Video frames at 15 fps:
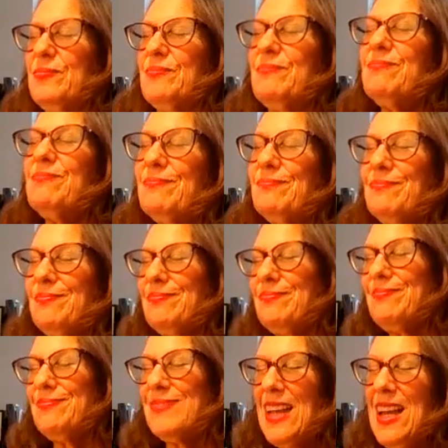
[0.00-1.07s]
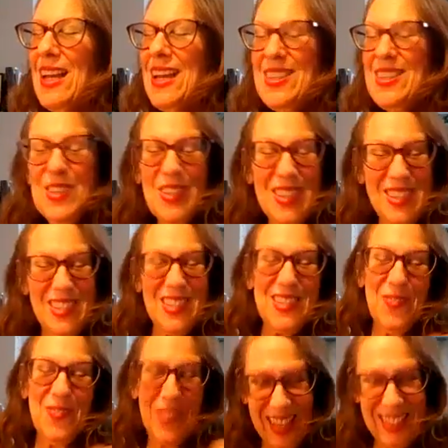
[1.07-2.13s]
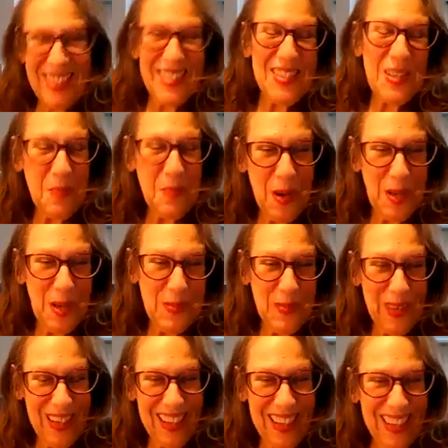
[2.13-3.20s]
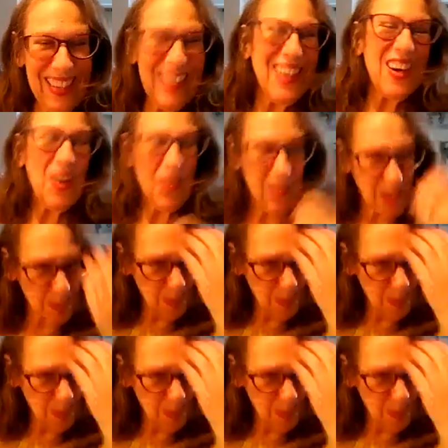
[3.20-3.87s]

so this is the fantasy part of me, or this